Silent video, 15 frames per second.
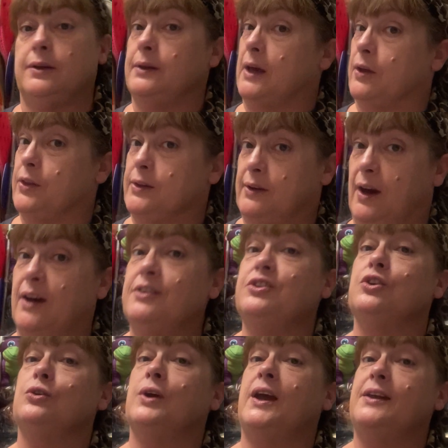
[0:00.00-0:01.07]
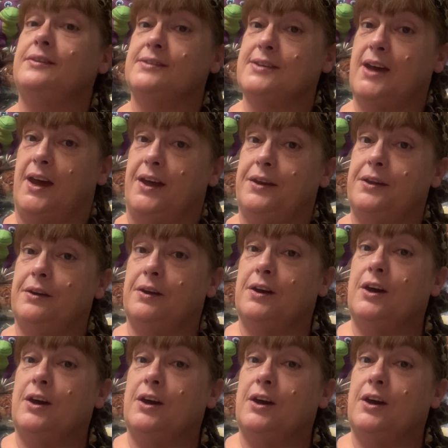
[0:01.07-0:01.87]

Now the doctor had said